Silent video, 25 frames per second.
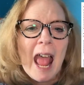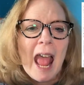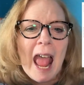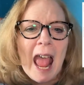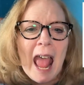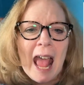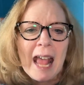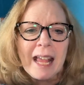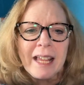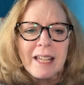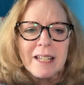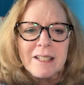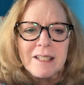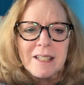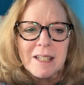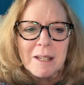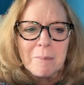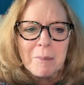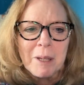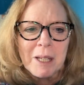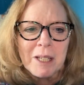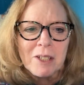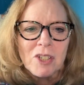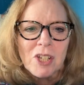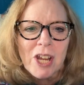
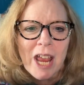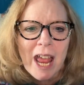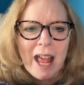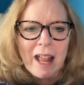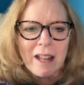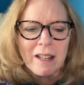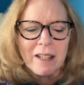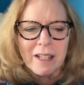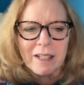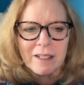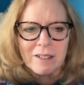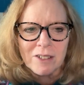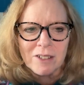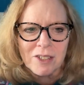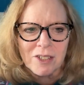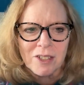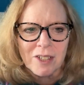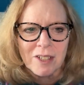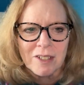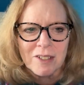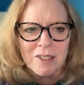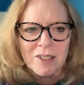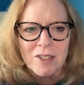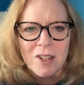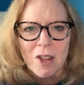Academic challenge.
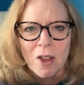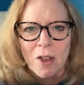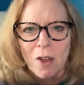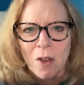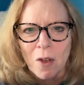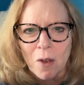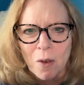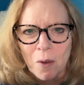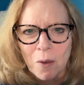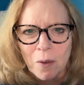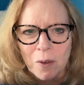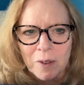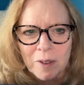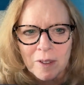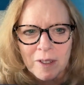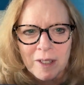So,